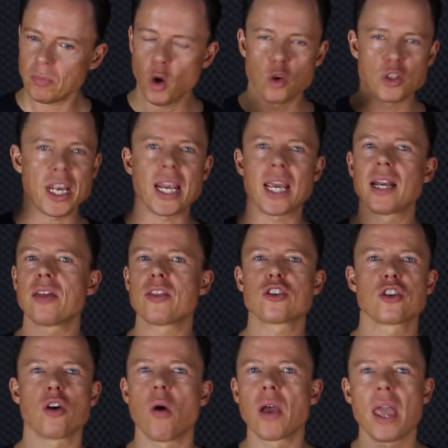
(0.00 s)
Or take another
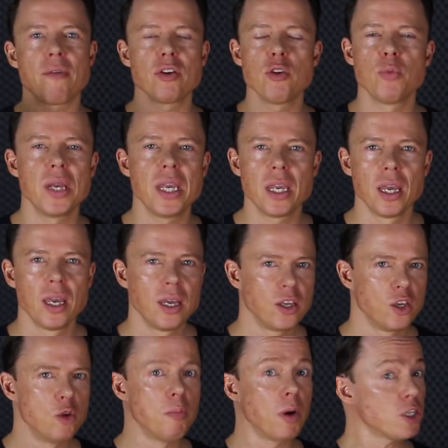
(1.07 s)
song every week.
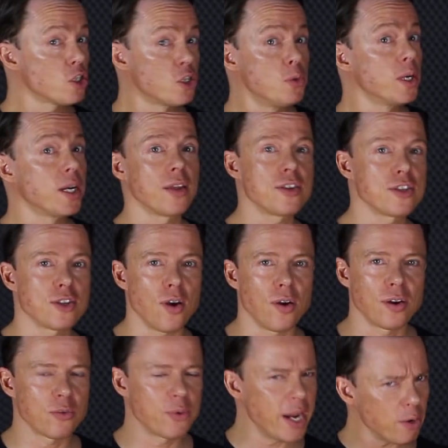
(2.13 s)
You must do another
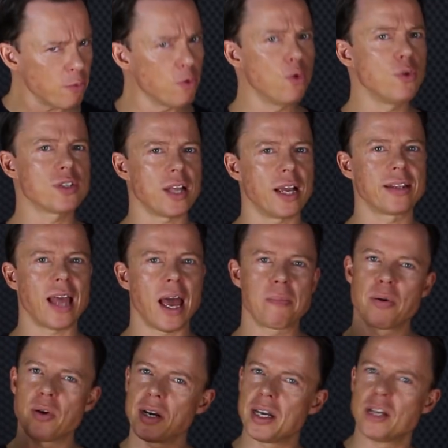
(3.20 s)
song. Create rules like
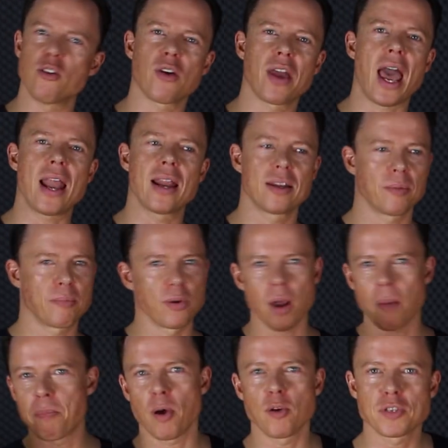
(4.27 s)
that. Put it in your calendar. Put
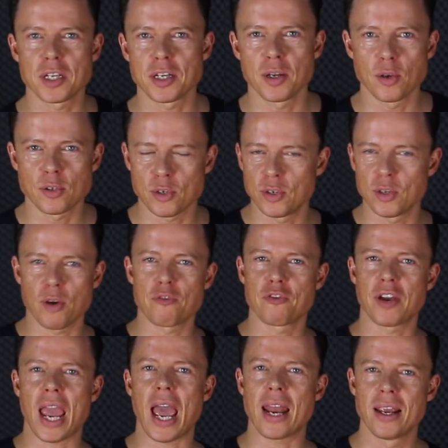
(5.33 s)
up post-it notes so you don't
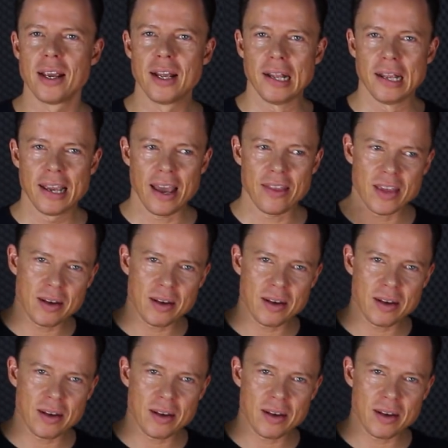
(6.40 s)
forget, and